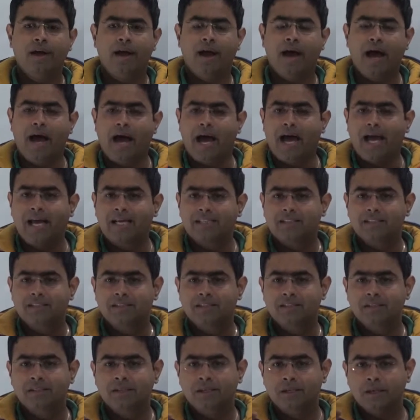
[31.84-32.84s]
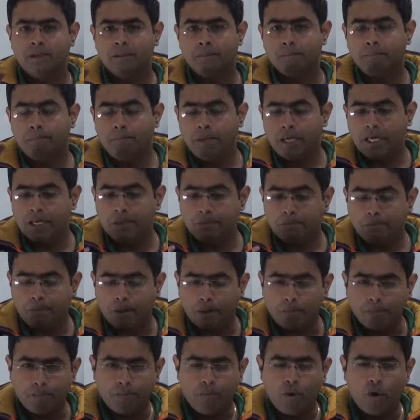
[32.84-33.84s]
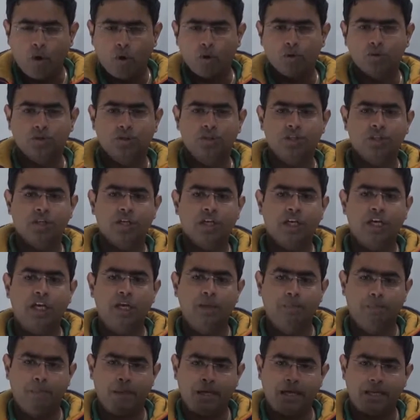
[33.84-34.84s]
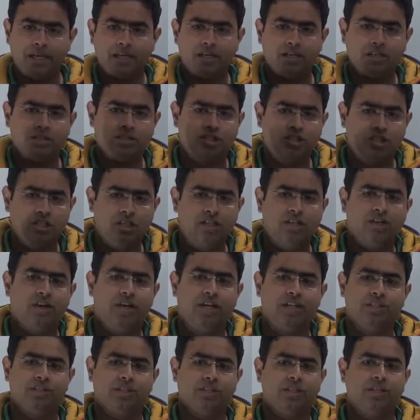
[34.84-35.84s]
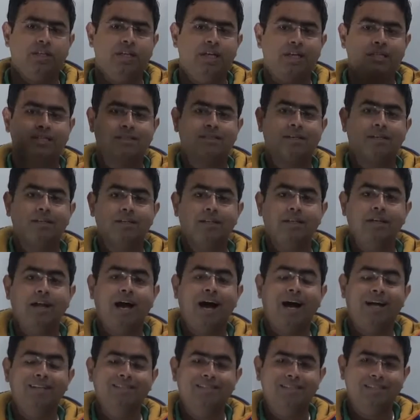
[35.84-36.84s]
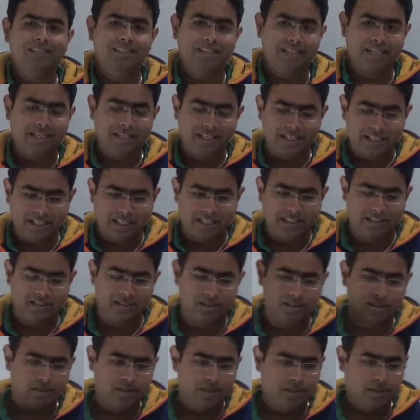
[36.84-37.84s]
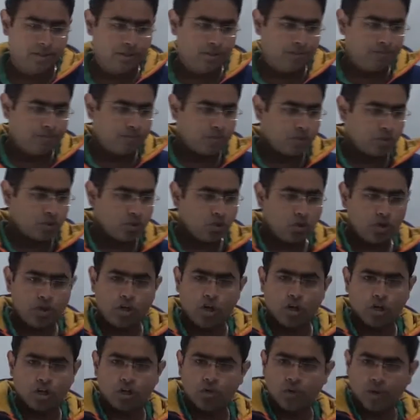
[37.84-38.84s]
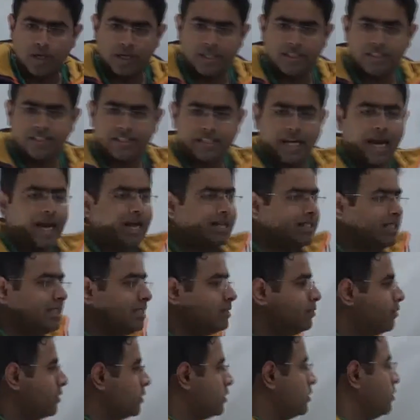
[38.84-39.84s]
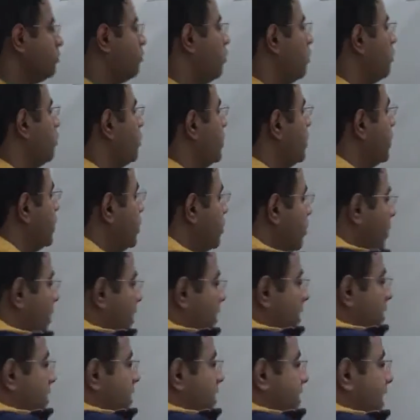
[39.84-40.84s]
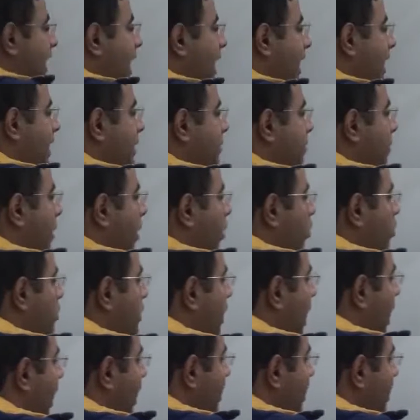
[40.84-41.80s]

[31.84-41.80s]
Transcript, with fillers: has been proposed, keeping in consideration certain uncertainties. So in order to understand this, first of all we need to understand about the